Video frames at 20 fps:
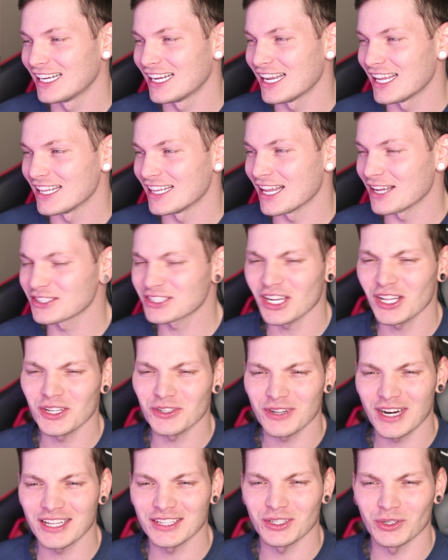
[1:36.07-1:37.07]
that was all
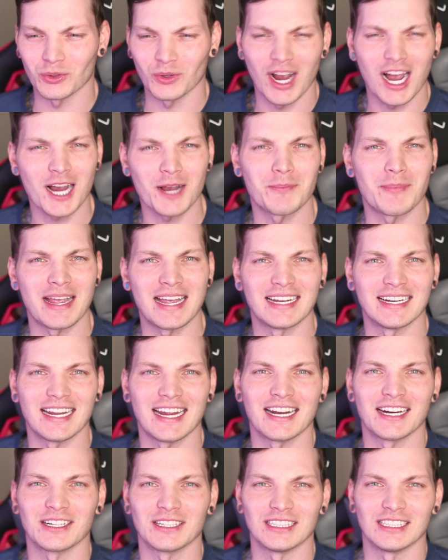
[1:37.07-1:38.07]
around the rock band
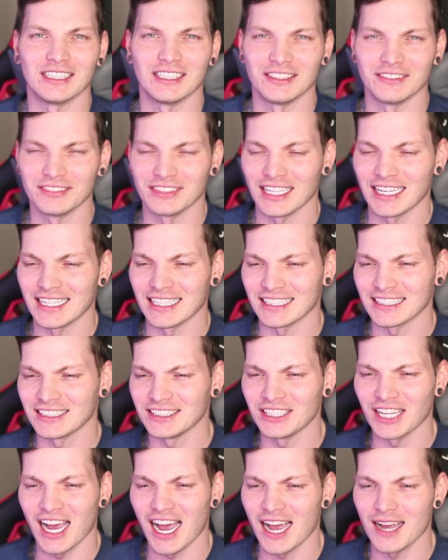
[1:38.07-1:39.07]
era of like,
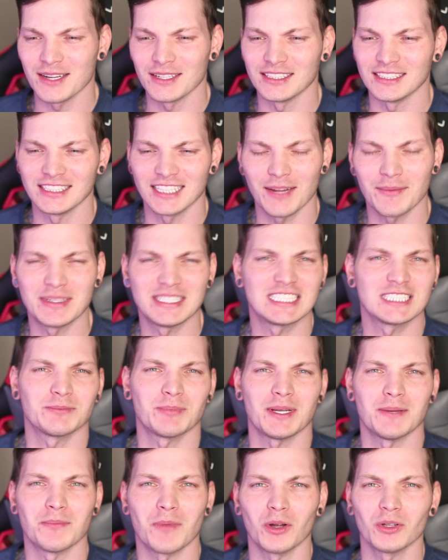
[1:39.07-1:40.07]
yeah, I, let me just
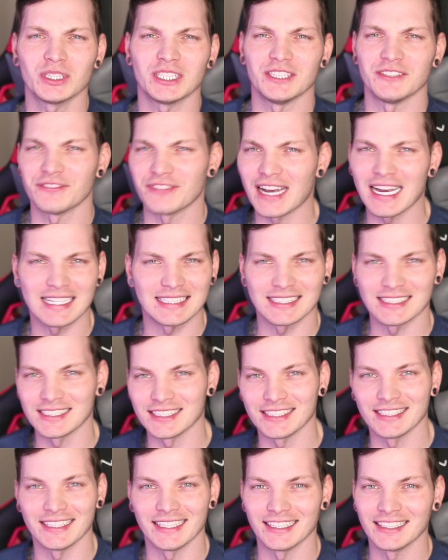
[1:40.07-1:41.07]
be
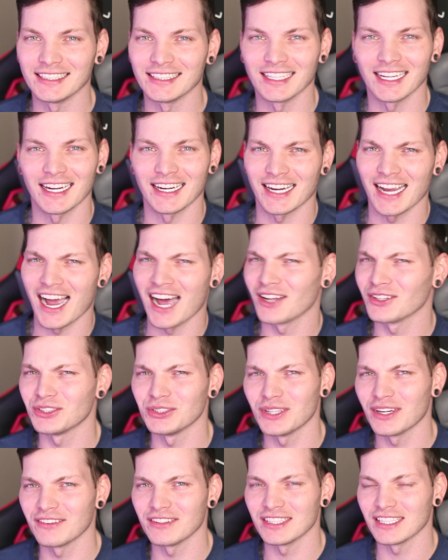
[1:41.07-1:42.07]
multifaceted and like, I'll do
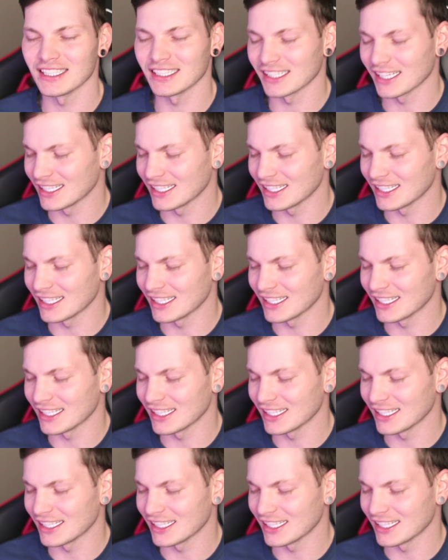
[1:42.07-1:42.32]
everything.